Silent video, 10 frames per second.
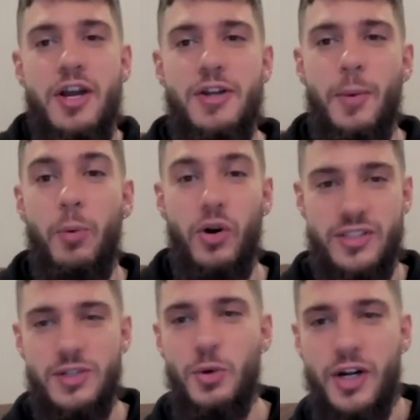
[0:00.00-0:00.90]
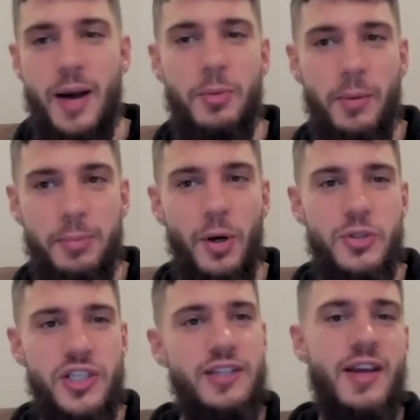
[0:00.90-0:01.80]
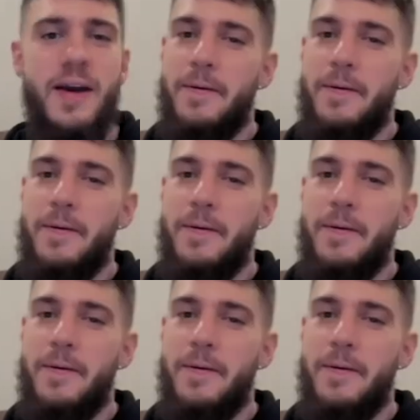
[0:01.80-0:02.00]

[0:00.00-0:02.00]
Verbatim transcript: your boys into a couple approaches